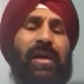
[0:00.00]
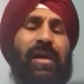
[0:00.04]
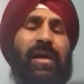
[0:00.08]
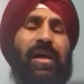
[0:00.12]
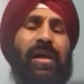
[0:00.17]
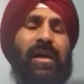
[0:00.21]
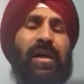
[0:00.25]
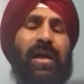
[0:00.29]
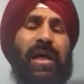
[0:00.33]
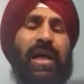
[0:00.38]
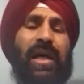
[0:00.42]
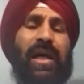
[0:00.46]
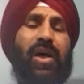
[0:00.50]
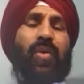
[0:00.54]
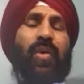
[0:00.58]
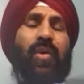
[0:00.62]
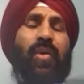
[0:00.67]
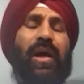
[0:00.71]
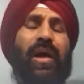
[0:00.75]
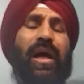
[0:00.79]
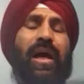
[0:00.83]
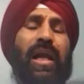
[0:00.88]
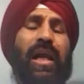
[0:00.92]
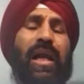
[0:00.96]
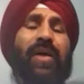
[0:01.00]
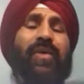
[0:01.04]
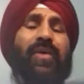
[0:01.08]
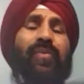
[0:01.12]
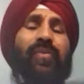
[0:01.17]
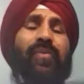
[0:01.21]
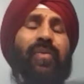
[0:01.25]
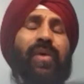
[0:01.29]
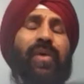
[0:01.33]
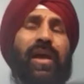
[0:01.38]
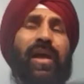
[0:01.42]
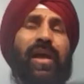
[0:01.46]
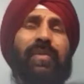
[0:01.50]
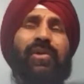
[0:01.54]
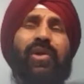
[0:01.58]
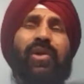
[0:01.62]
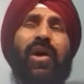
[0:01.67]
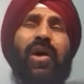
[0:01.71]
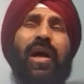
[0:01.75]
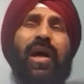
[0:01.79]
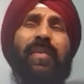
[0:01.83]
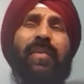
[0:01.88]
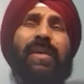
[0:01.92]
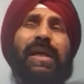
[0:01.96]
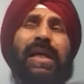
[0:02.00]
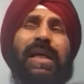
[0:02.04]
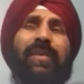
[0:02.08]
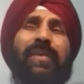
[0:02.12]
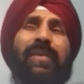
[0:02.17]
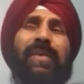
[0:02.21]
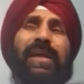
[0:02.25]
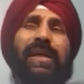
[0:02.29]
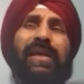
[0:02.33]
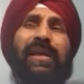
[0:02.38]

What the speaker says: Overall, even though I'm a little bit